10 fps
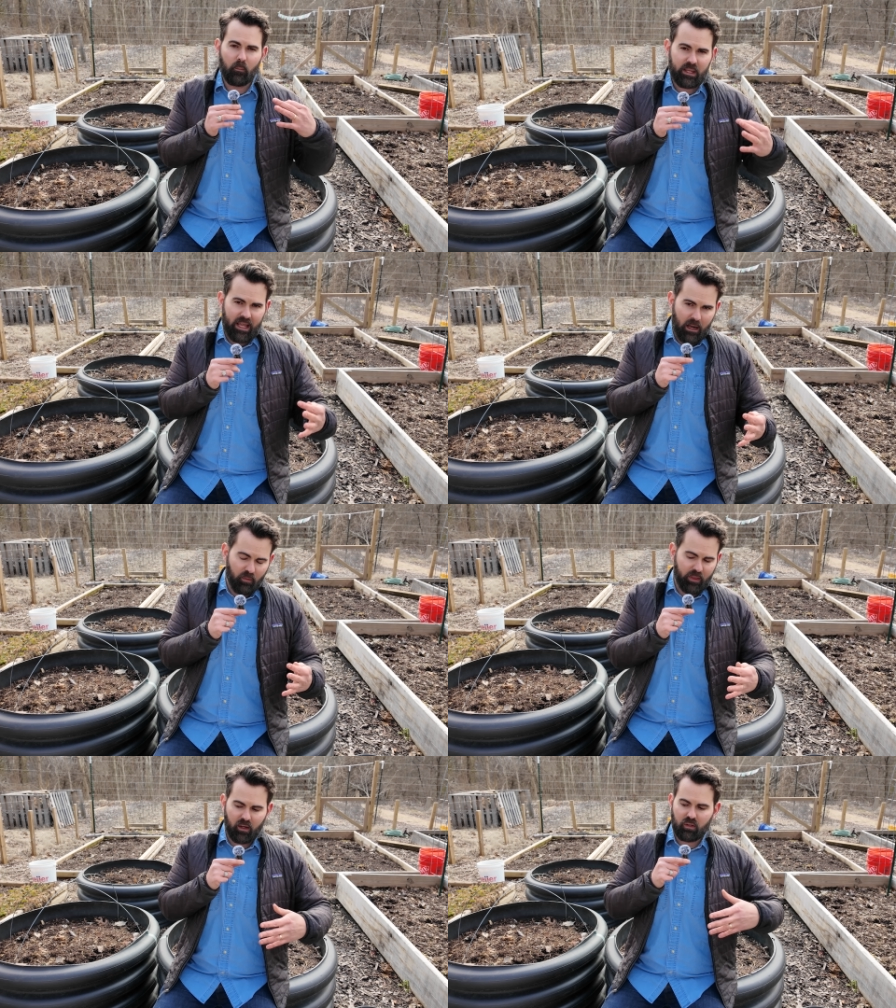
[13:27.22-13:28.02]
Be
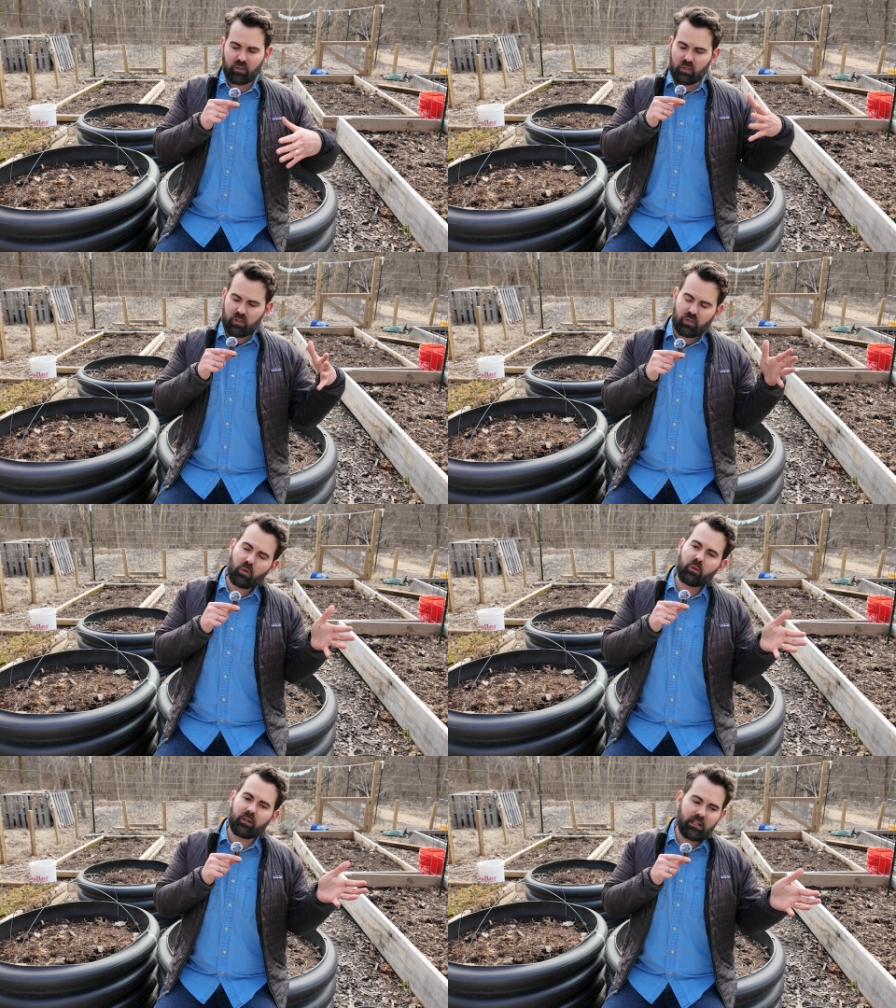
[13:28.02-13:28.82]
out there to
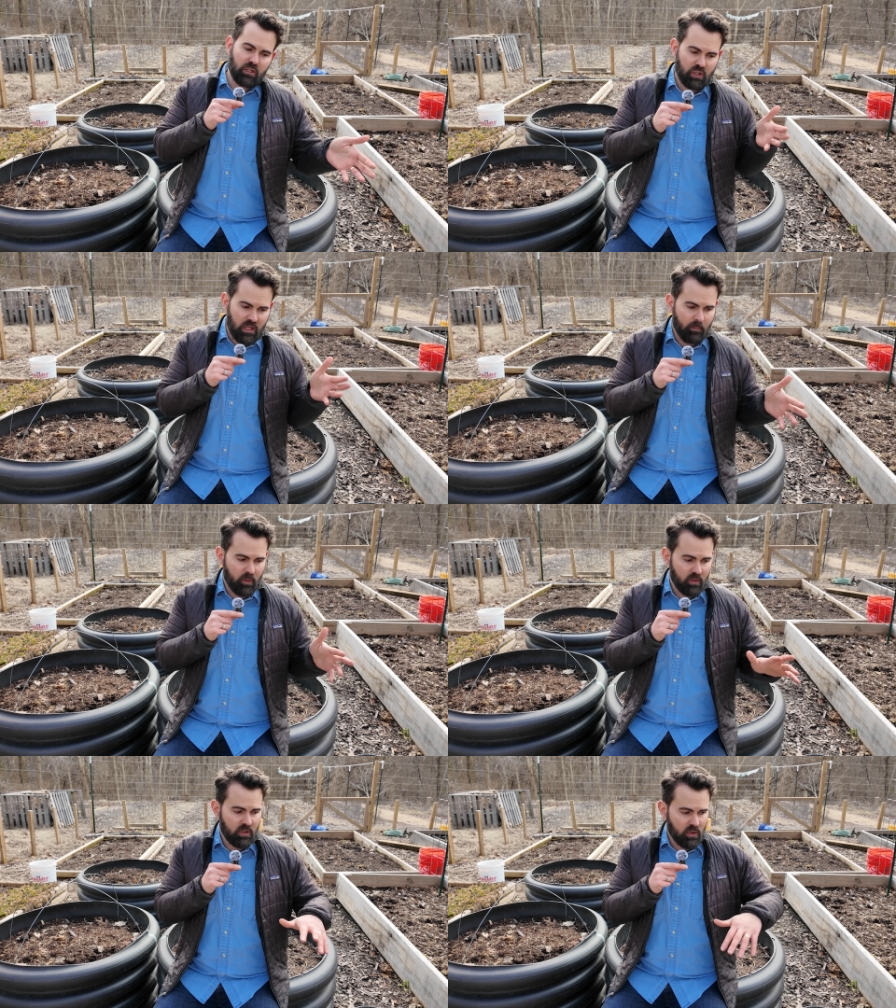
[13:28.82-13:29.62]
steward and
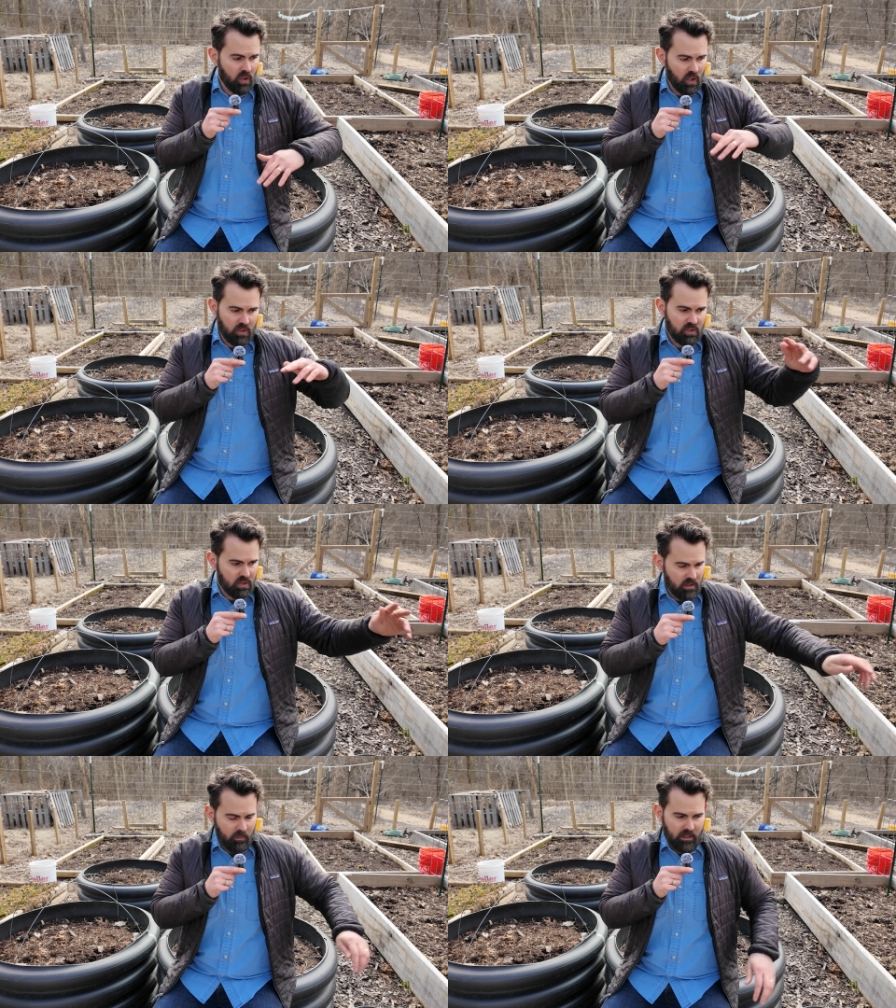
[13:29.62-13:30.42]
shepherd your garden
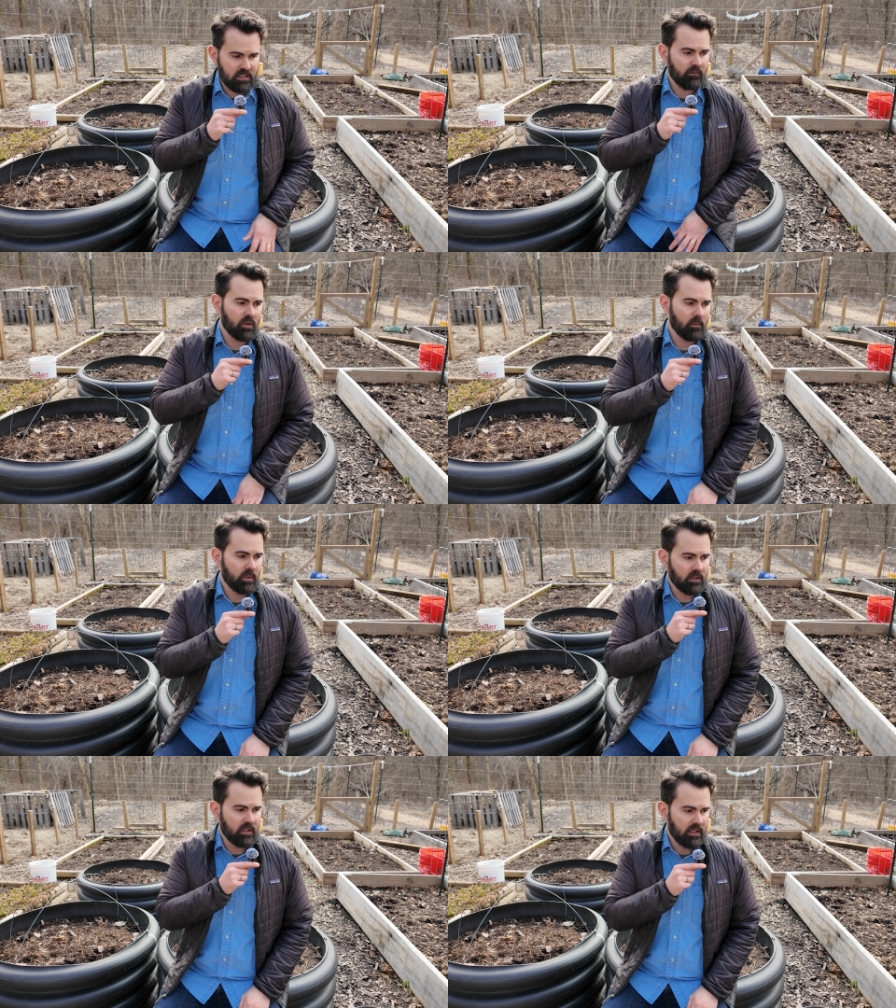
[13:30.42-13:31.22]
to the best of your
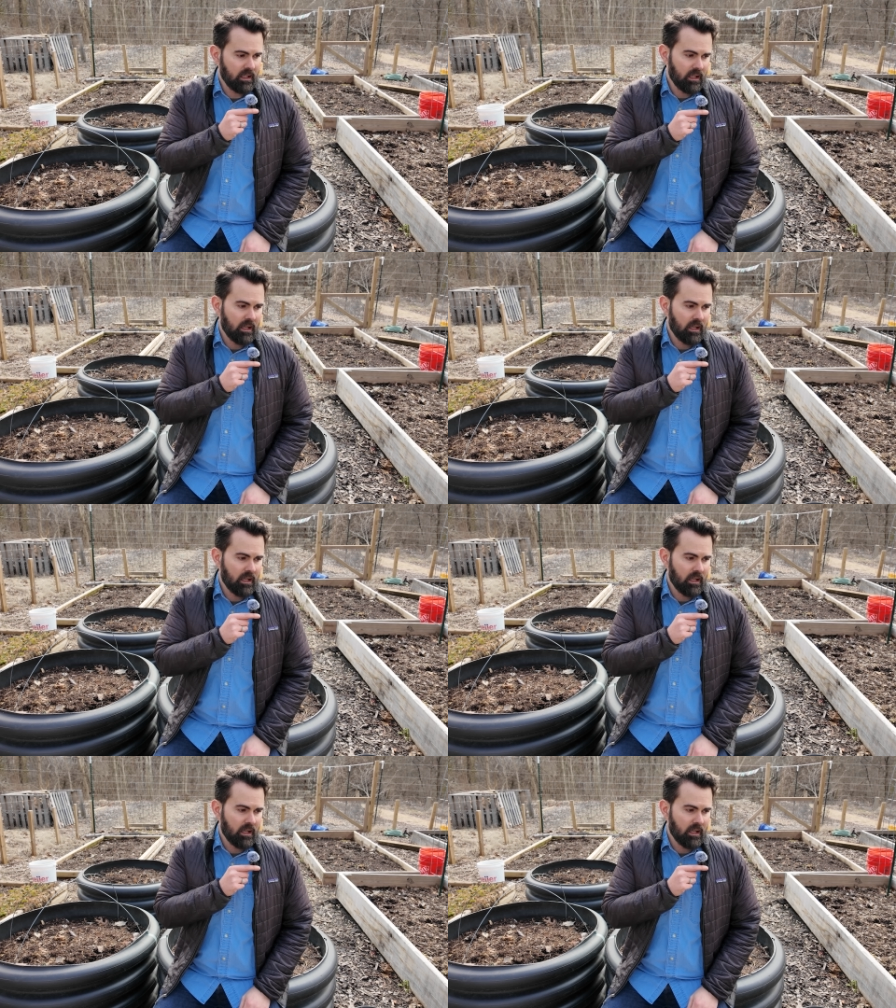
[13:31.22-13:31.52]
ability.